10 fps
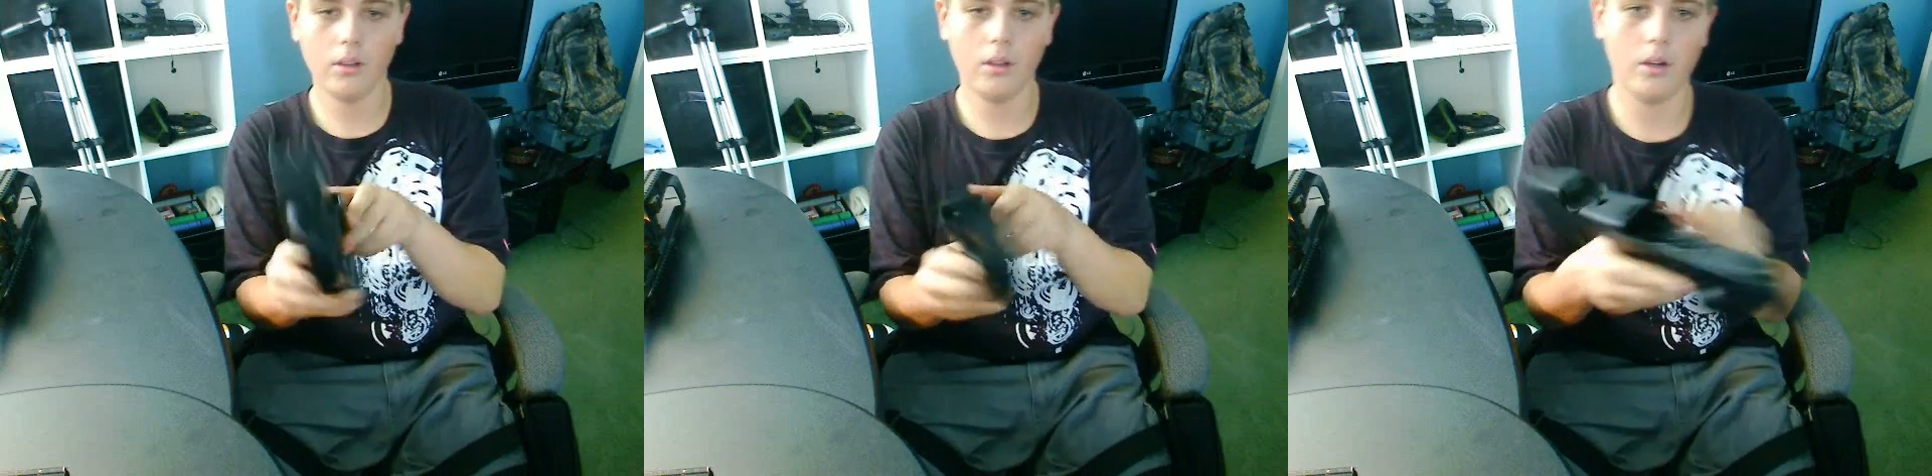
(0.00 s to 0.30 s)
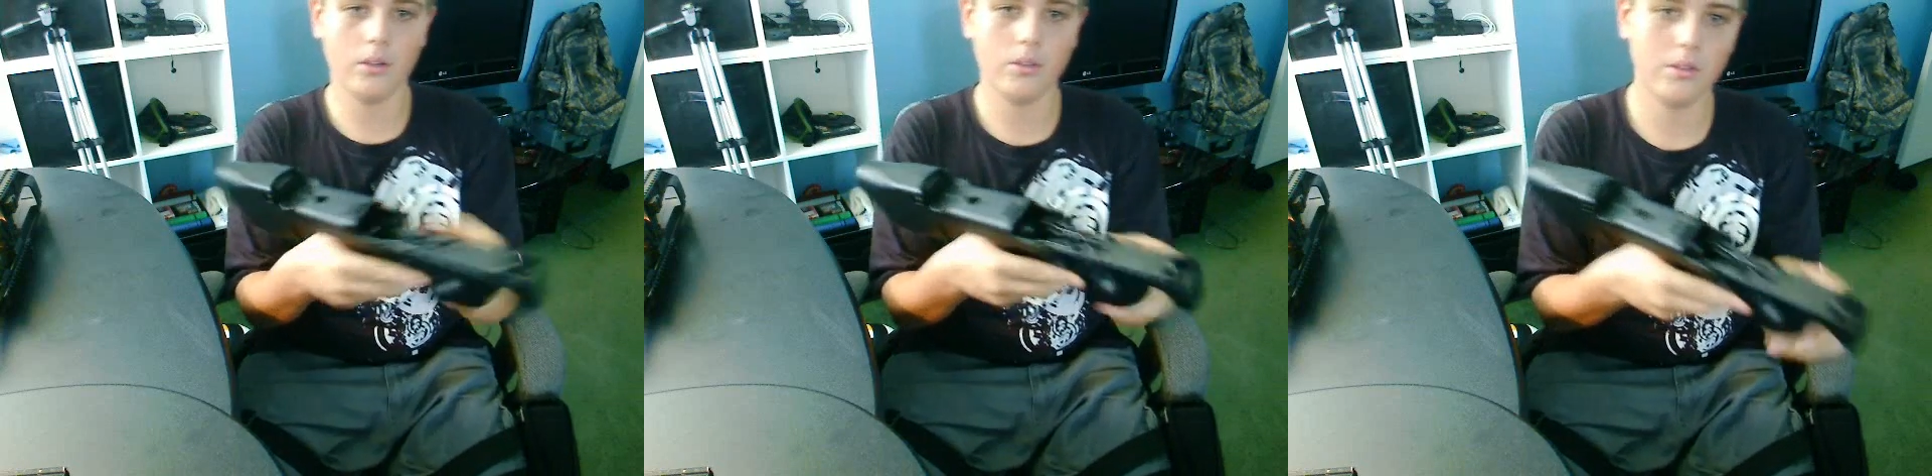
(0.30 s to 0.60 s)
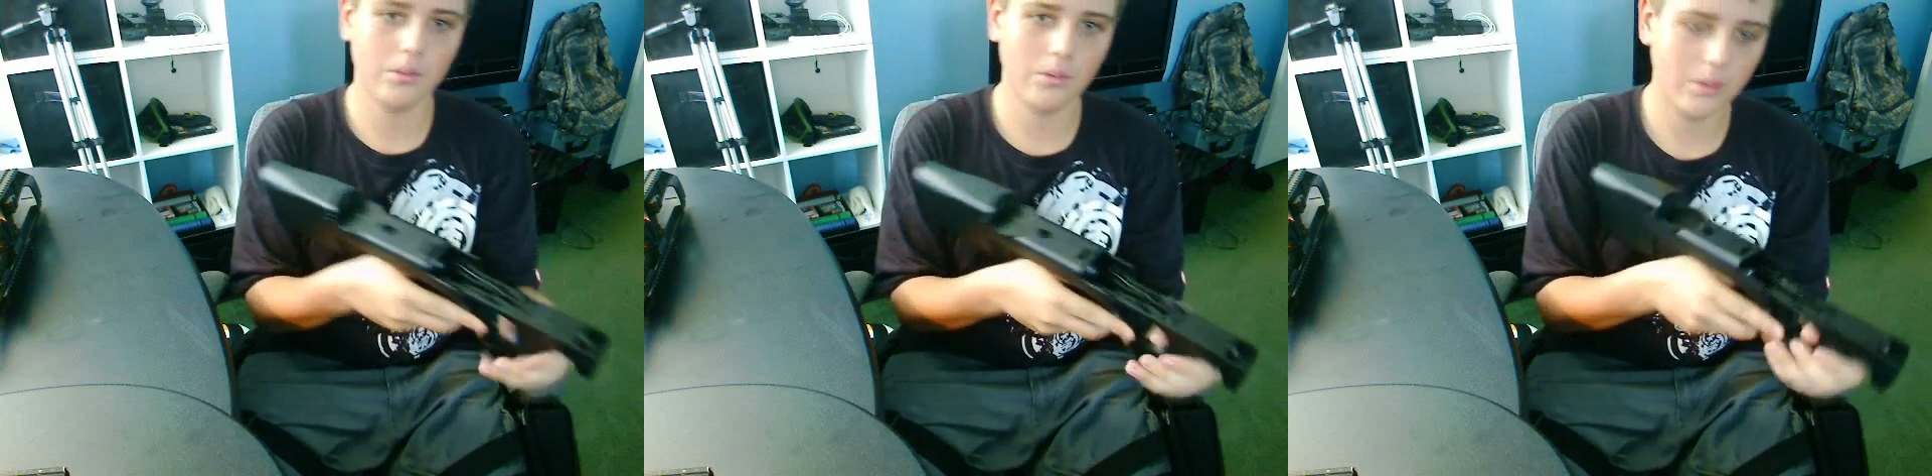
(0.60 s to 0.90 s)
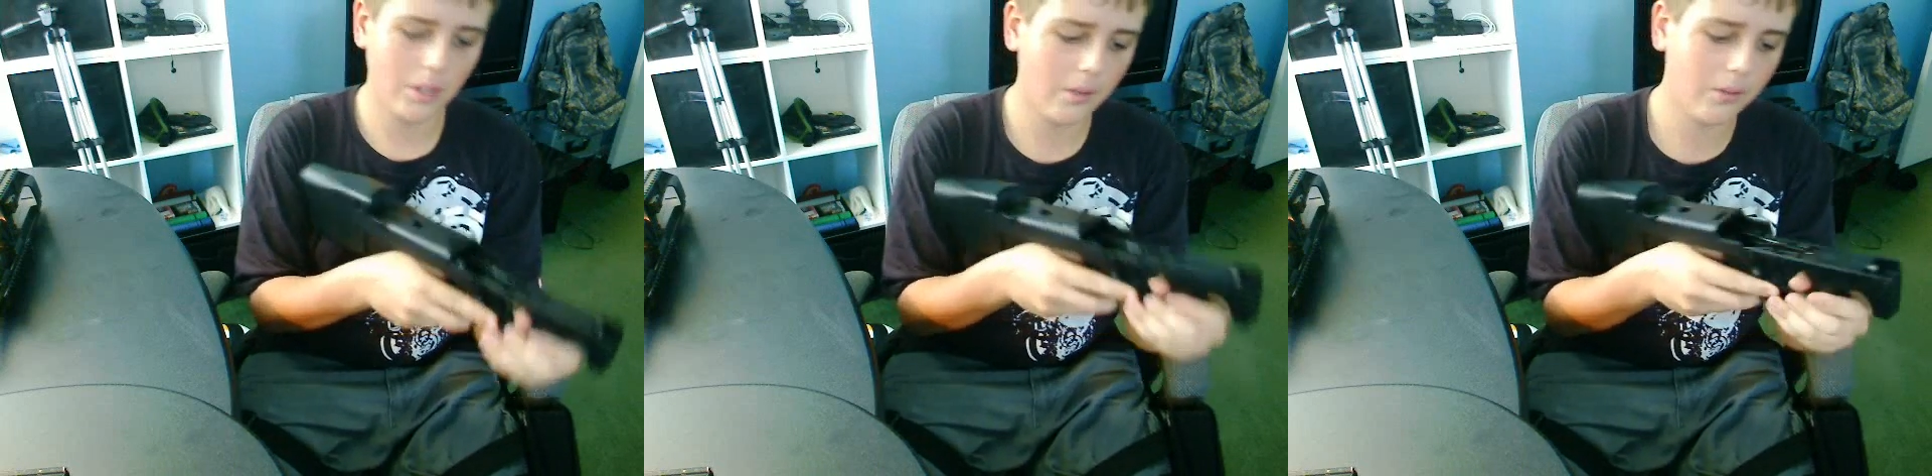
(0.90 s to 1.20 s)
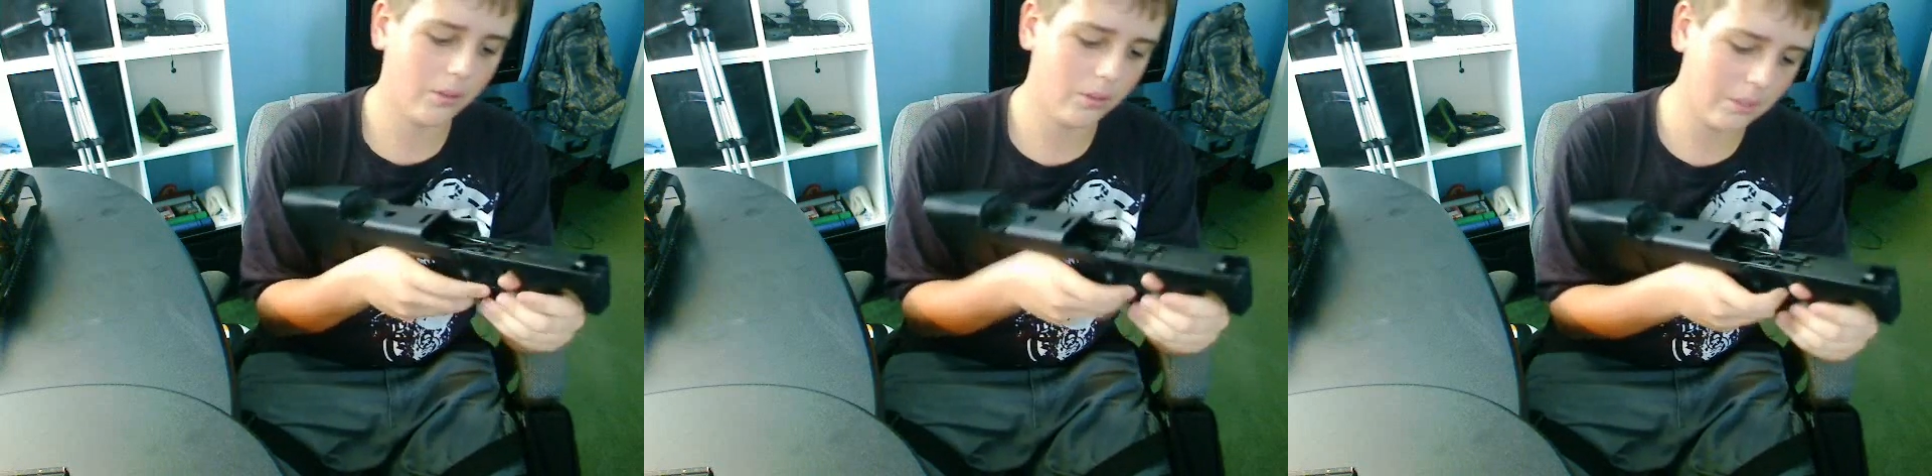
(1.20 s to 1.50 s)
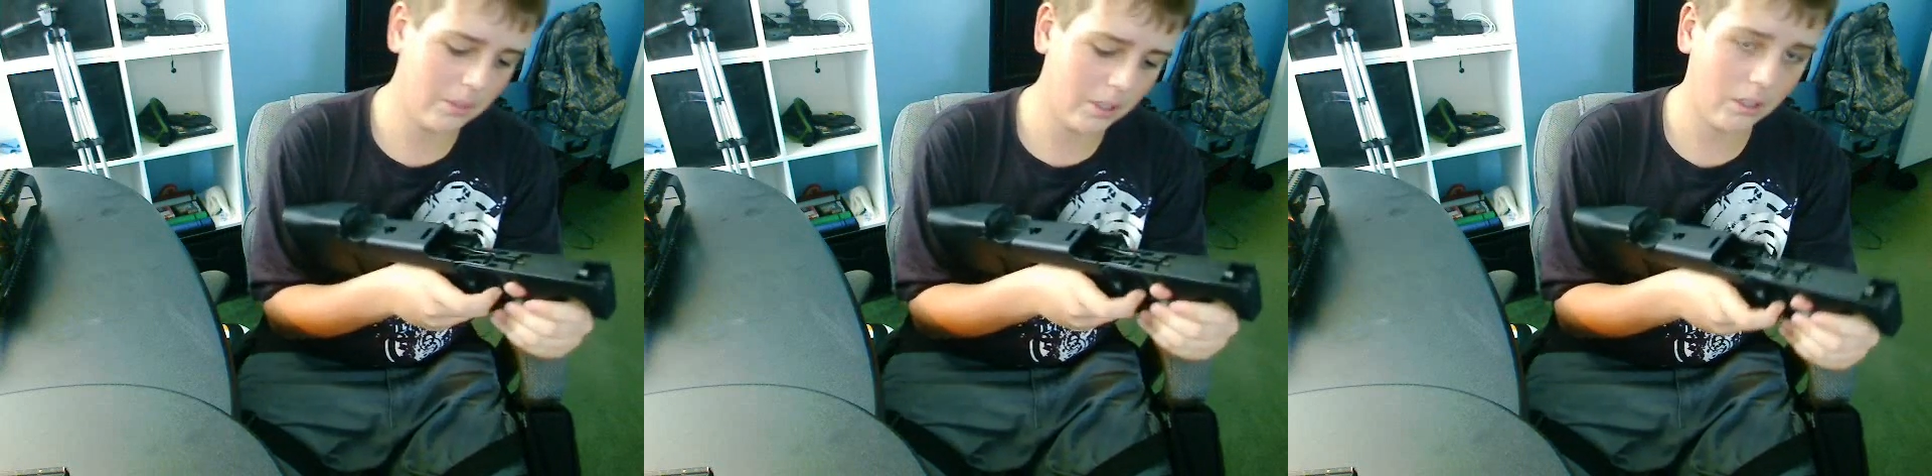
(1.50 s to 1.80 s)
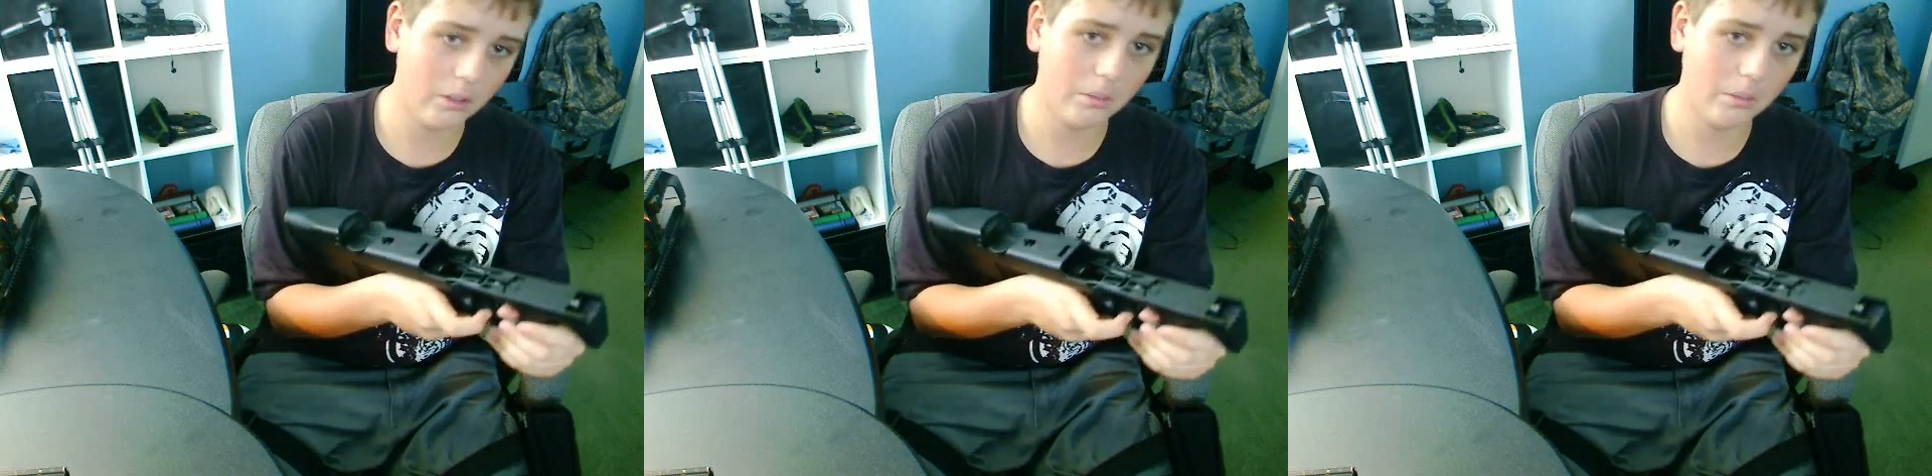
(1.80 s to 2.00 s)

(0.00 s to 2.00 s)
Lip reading: There's safe, semi-auto,